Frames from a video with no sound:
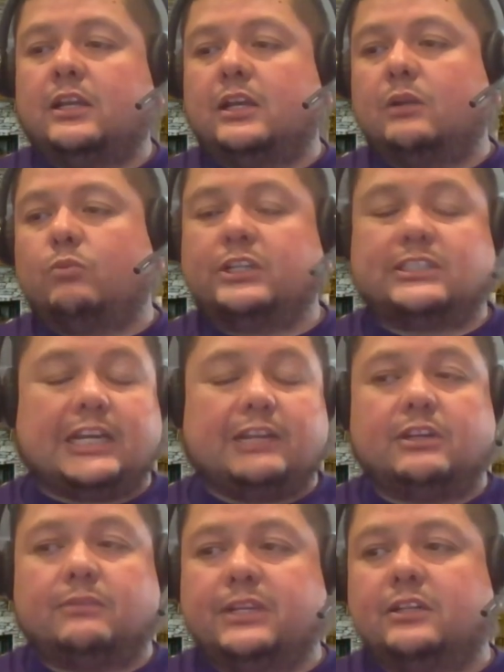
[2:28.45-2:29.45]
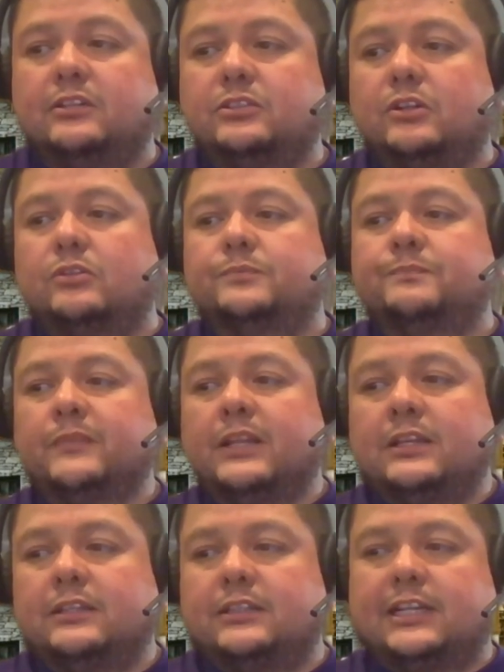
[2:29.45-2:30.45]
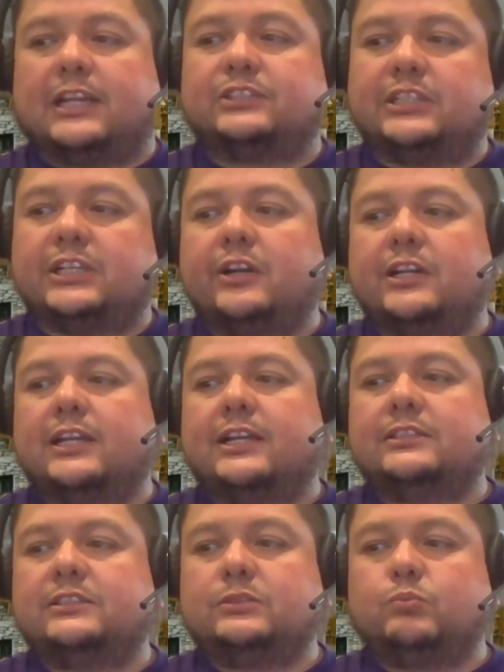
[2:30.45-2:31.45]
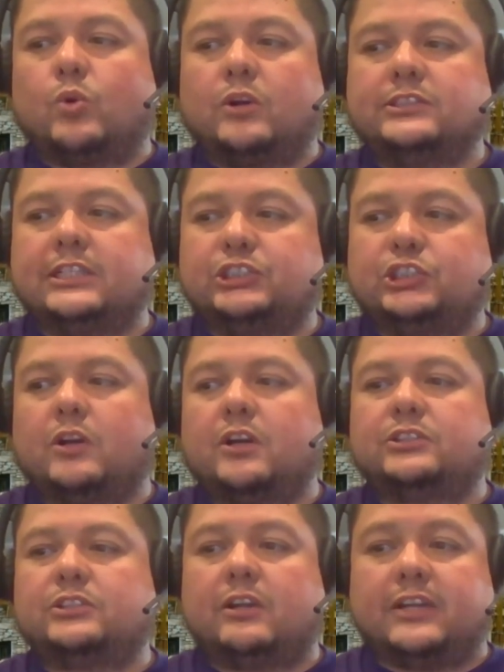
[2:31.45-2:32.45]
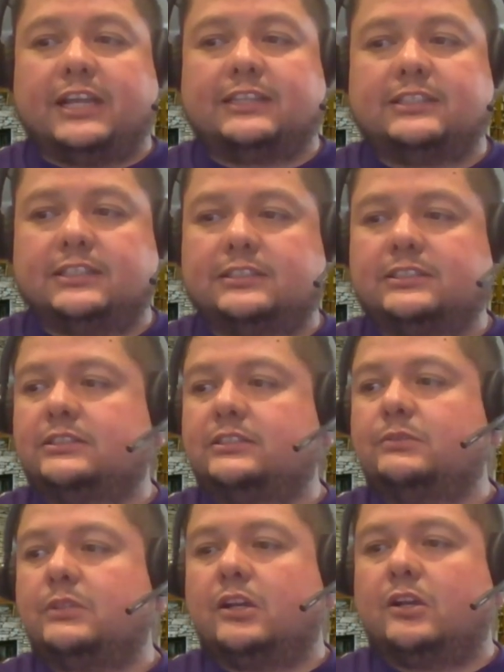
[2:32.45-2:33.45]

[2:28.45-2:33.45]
What does that even mean? So the Cloud Security Alliance warns that shortcuts around ethics,